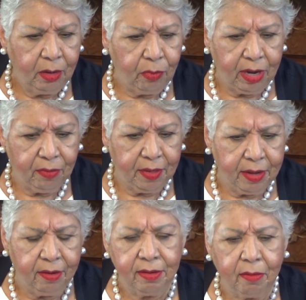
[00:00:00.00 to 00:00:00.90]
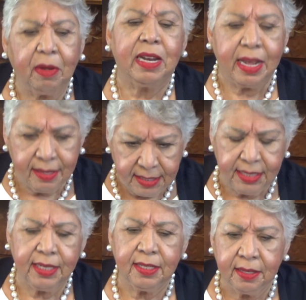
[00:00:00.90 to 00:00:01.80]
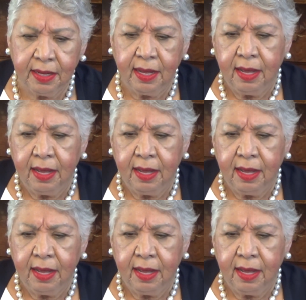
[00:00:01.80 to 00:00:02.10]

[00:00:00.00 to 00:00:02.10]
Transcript: whatever that year is, 96.